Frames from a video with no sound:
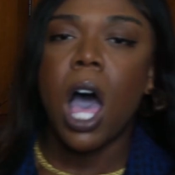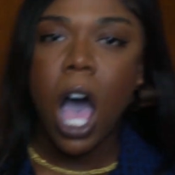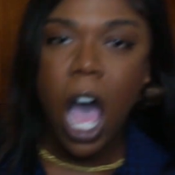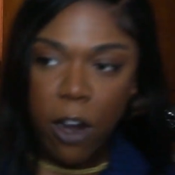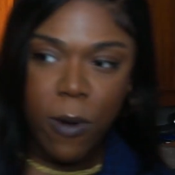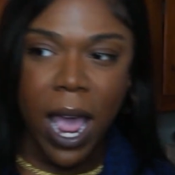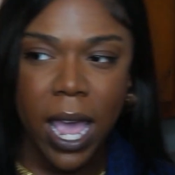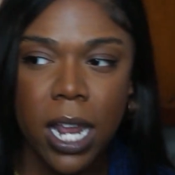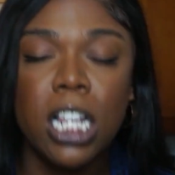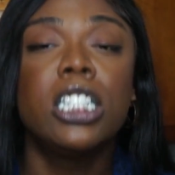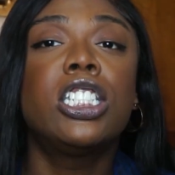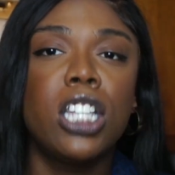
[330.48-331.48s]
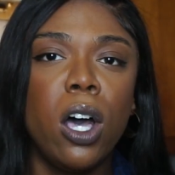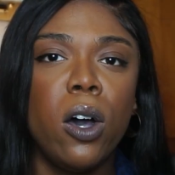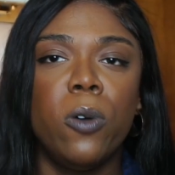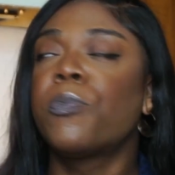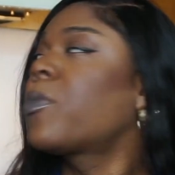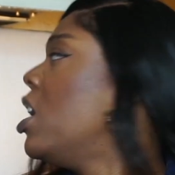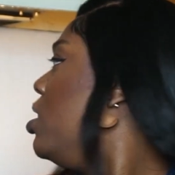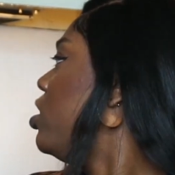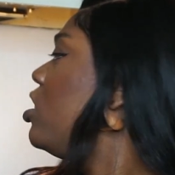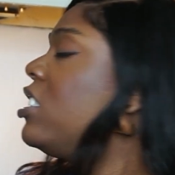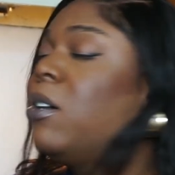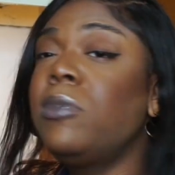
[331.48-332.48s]
All right, so
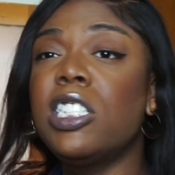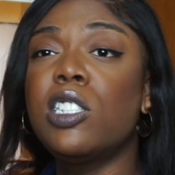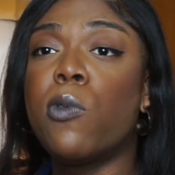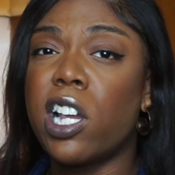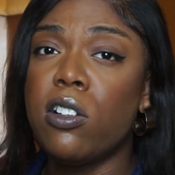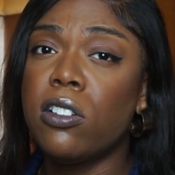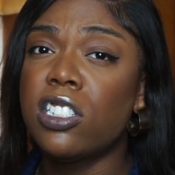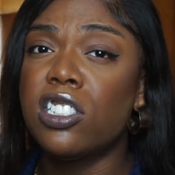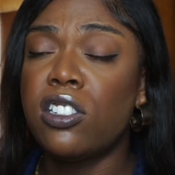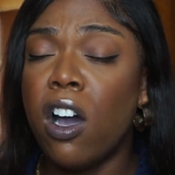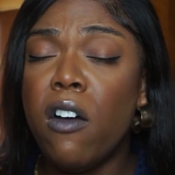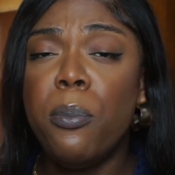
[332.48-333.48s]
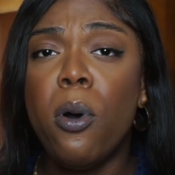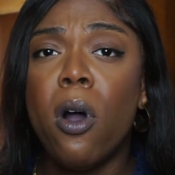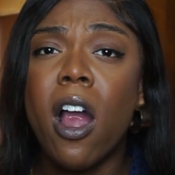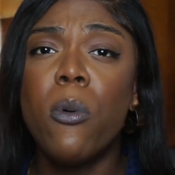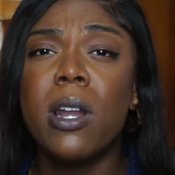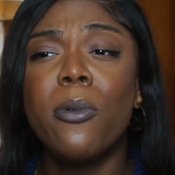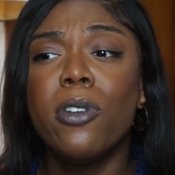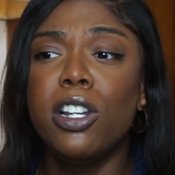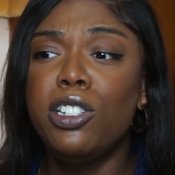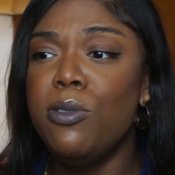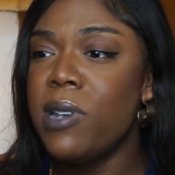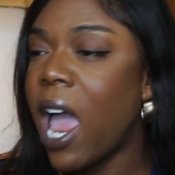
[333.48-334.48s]
since I'm just working on the stove part, what I'm gonna
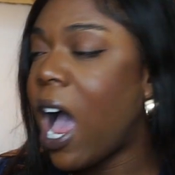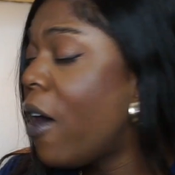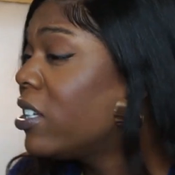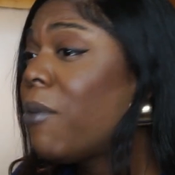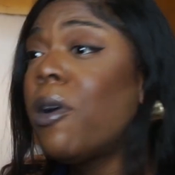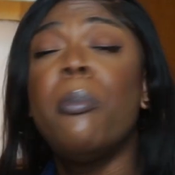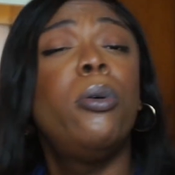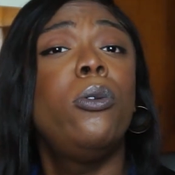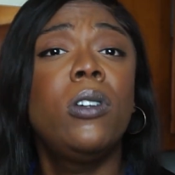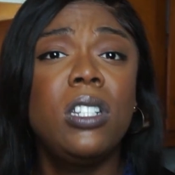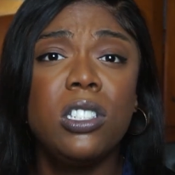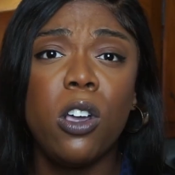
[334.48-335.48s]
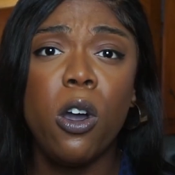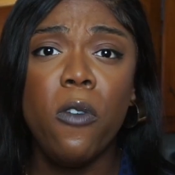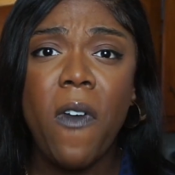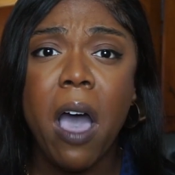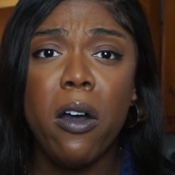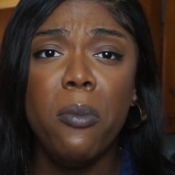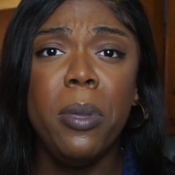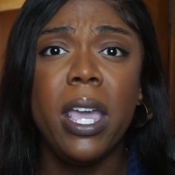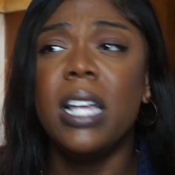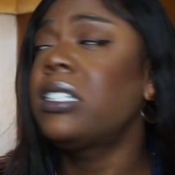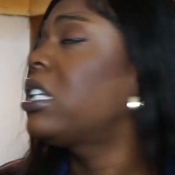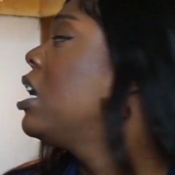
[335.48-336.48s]
do now is I'm gonna pull the stove out a
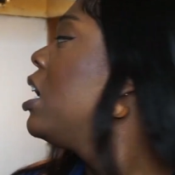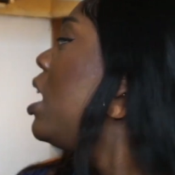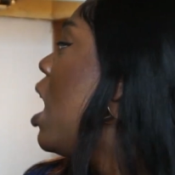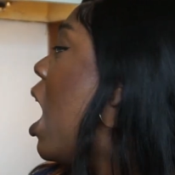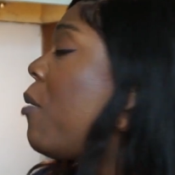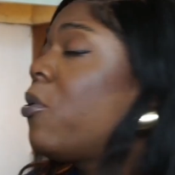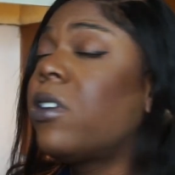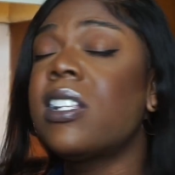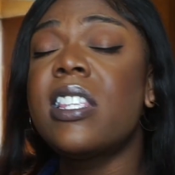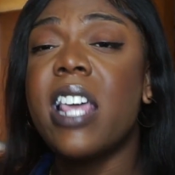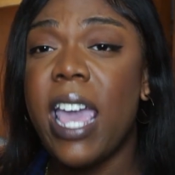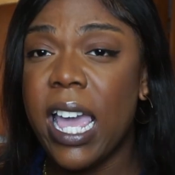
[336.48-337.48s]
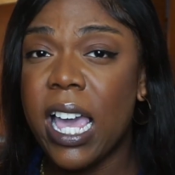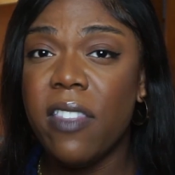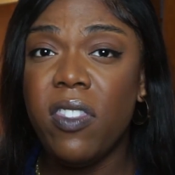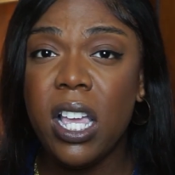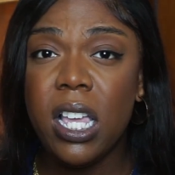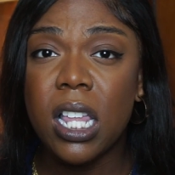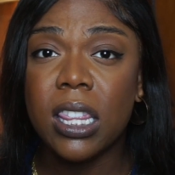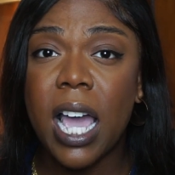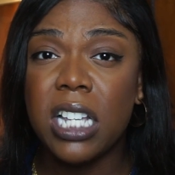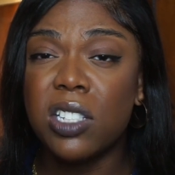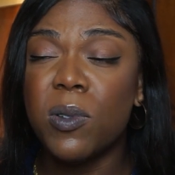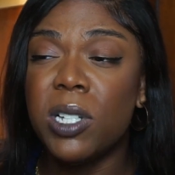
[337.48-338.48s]
bit. I'm gonna take the
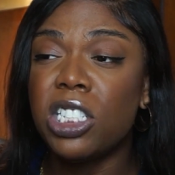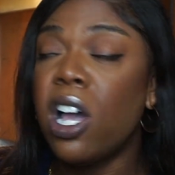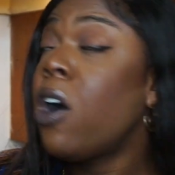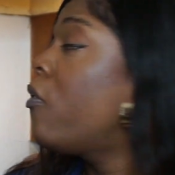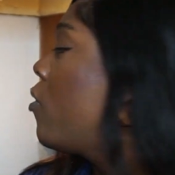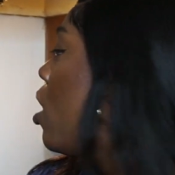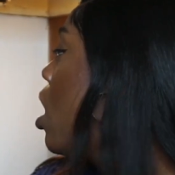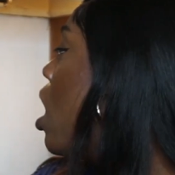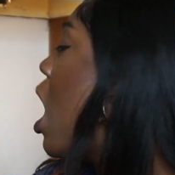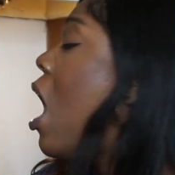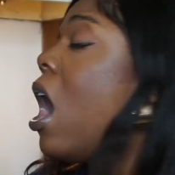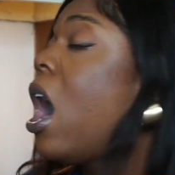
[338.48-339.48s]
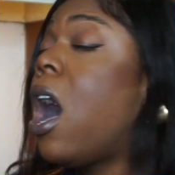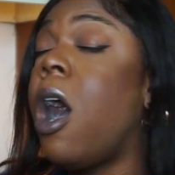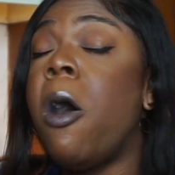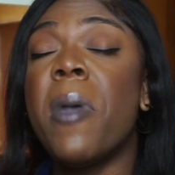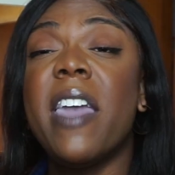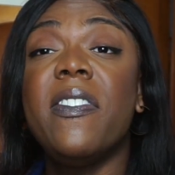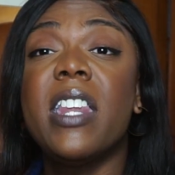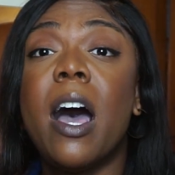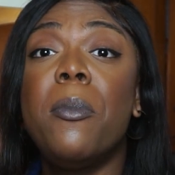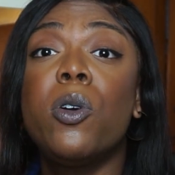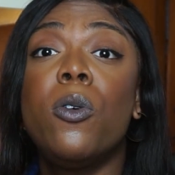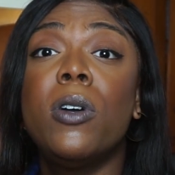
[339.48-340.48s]
light switch off, and then
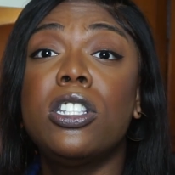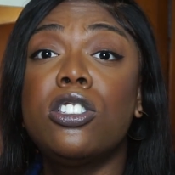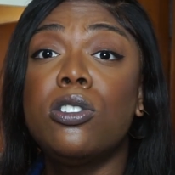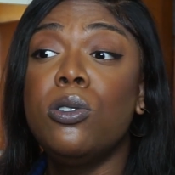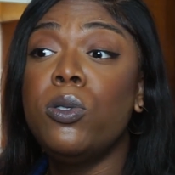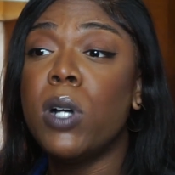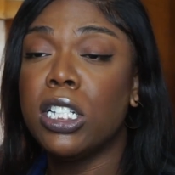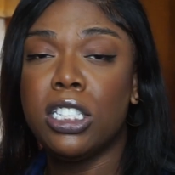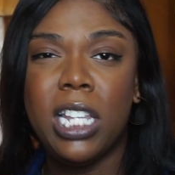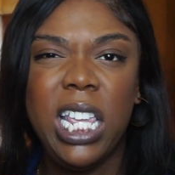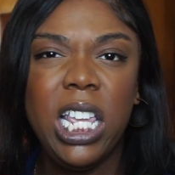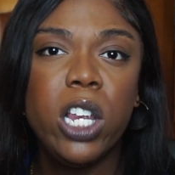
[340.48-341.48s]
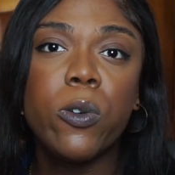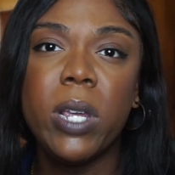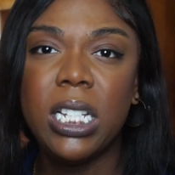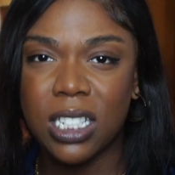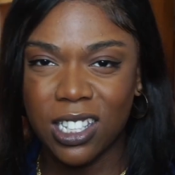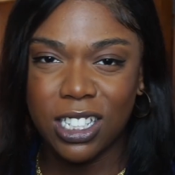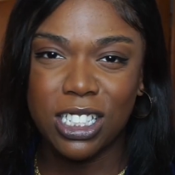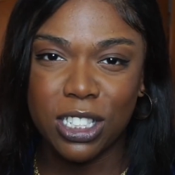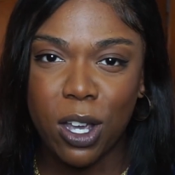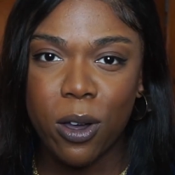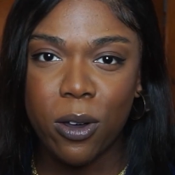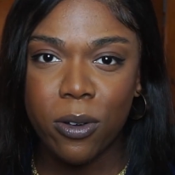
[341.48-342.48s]
I'm going to degrease the
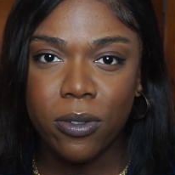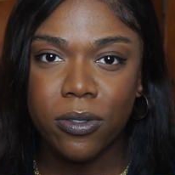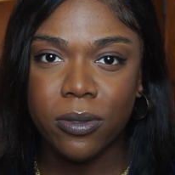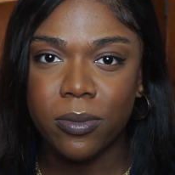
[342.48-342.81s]
stove,